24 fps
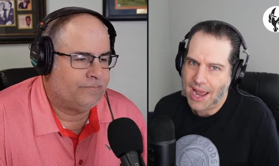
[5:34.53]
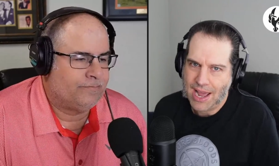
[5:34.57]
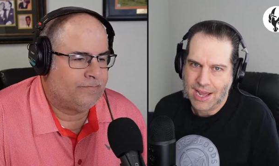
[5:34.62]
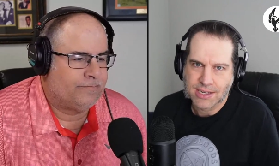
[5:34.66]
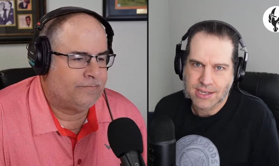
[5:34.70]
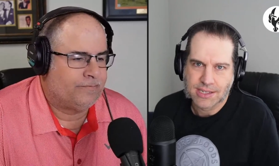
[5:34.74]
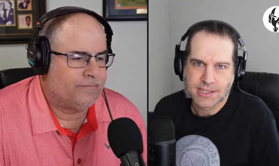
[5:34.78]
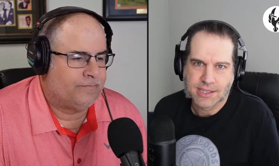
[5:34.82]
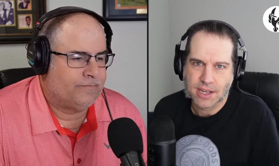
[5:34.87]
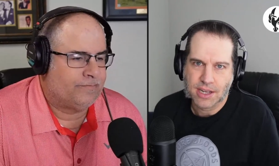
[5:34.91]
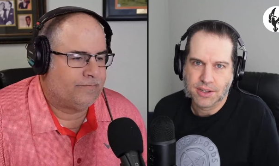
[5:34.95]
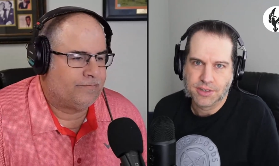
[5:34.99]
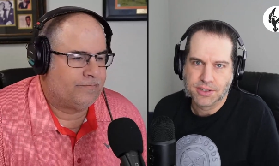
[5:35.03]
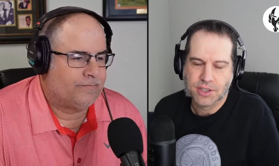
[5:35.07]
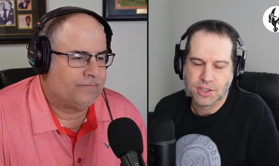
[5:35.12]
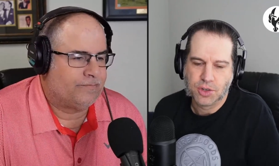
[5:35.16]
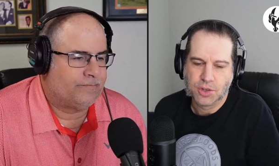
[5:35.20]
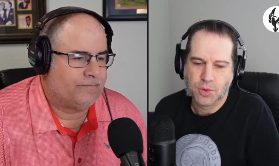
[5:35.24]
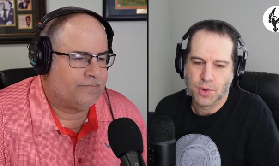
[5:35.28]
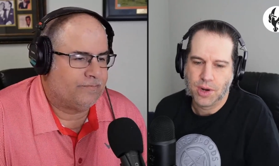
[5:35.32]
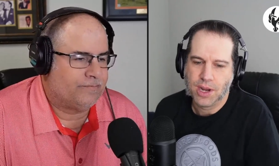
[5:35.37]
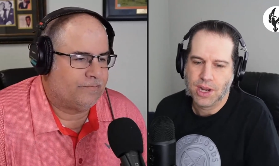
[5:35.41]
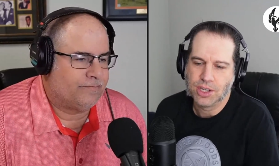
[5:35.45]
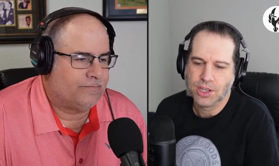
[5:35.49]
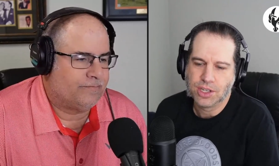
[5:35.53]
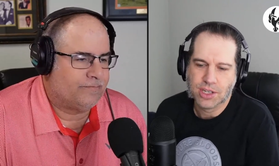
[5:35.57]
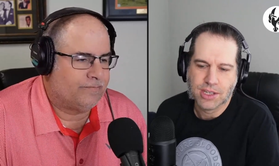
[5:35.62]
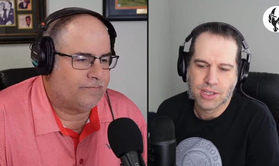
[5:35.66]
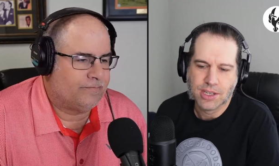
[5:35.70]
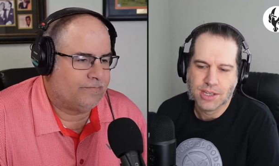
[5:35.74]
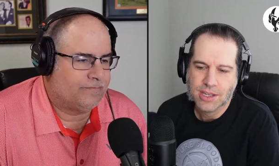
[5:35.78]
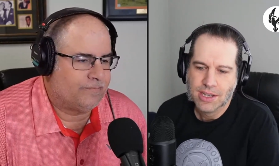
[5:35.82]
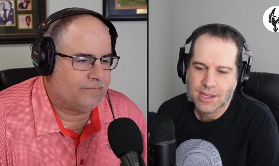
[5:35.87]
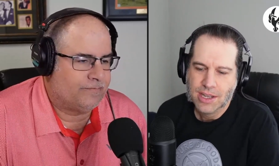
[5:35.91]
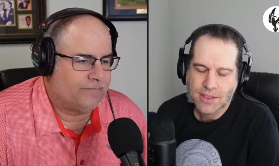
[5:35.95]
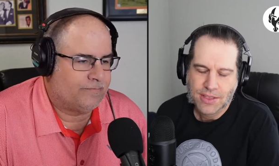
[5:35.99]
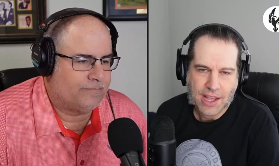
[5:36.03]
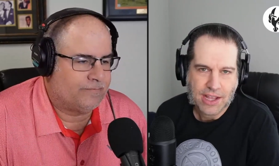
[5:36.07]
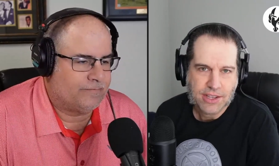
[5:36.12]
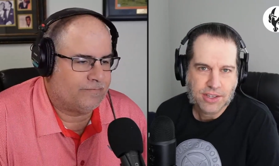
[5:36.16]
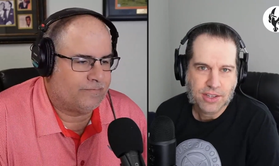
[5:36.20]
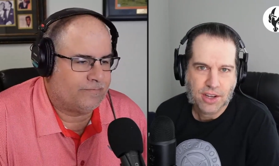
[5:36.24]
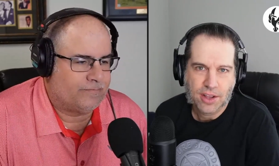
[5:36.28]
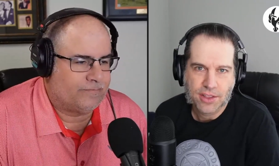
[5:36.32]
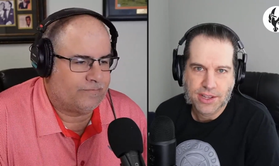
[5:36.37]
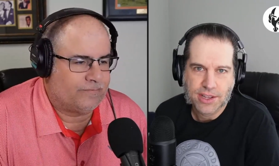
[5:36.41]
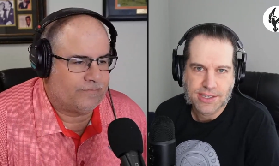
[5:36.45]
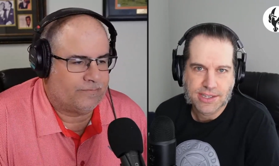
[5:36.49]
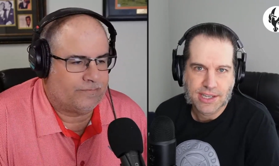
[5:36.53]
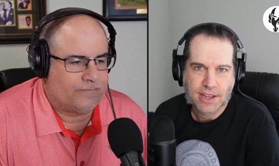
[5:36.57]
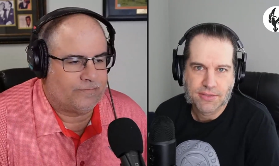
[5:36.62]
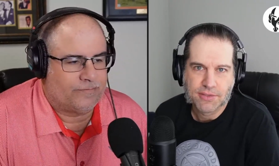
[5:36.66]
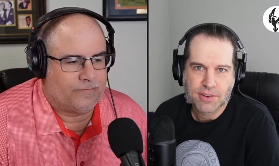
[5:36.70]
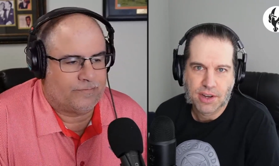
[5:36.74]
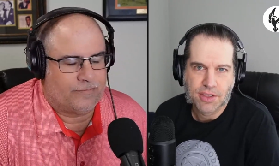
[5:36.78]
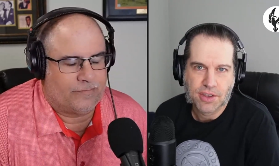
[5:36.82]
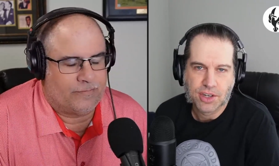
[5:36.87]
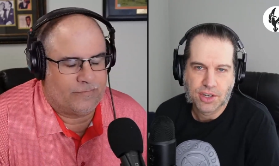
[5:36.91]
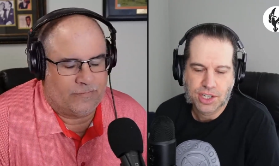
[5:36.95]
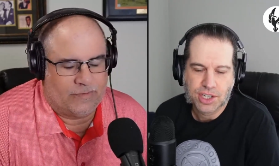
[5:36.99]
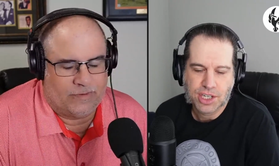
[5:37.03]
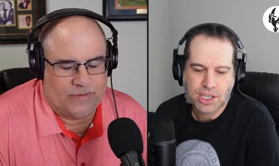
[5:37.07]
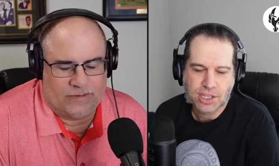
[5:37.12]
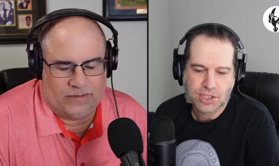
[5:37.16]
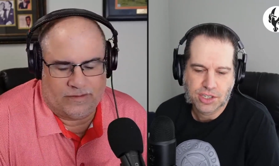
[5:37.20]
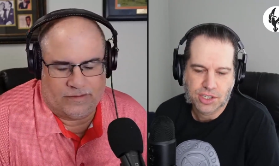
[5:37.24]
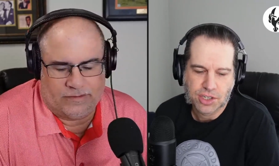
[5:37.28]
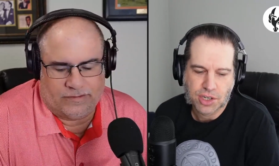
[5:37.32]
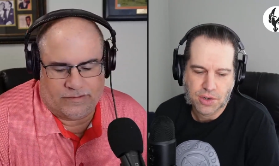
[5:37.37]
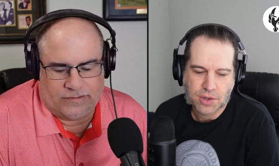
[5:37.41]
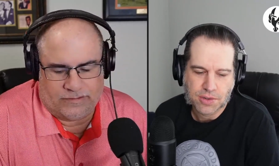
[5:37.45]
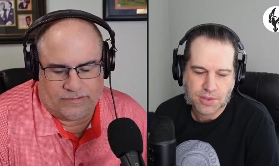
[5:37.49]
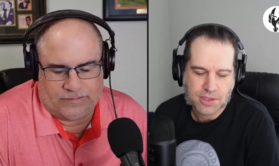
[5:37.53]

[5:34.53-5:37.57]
Speaker 1: and sell situation. That's all that's left on their sheets, Joe.